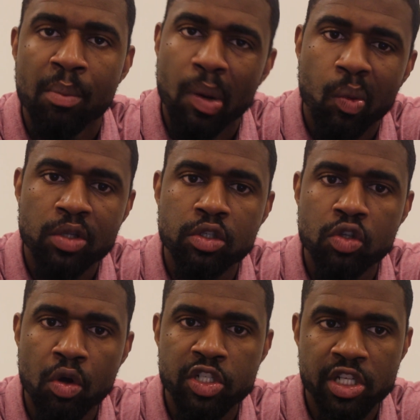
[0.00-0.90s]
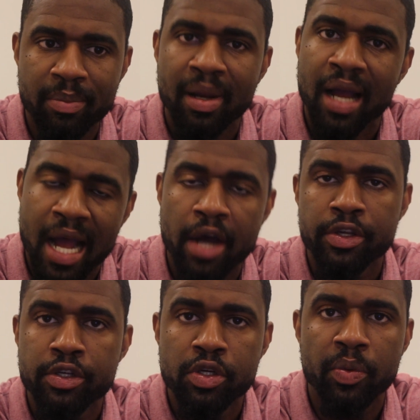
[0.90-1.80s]
but wants to talk about how
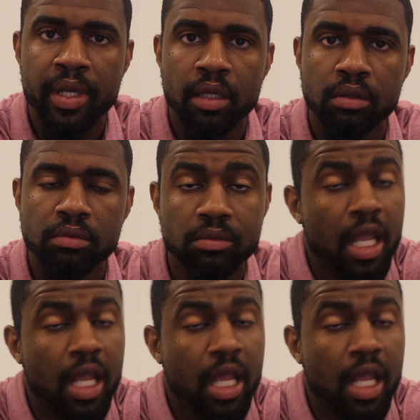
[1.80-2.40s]
you're doing it.